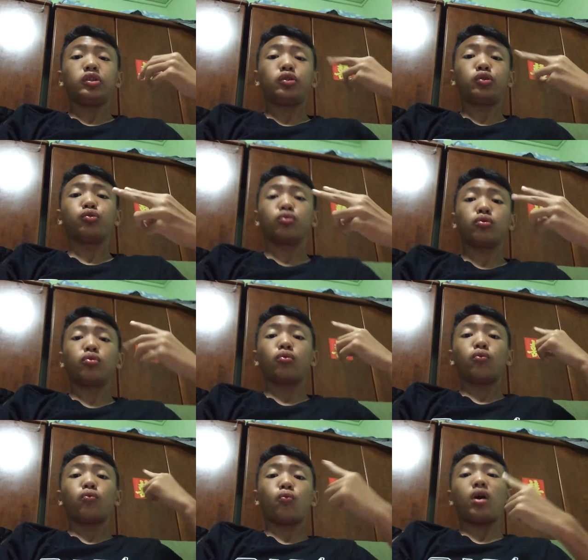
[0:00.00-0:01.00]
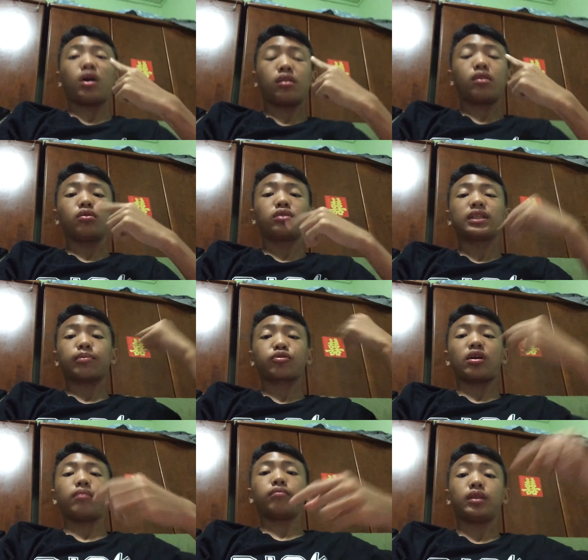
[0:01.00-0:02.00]
2, 1 to
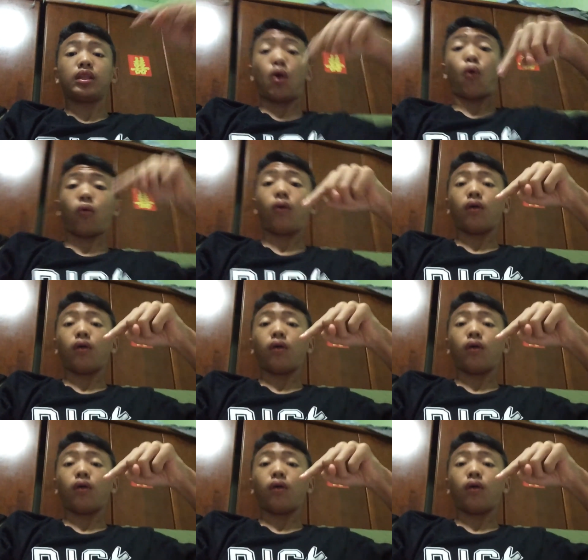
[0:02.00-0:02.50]
subscribe now.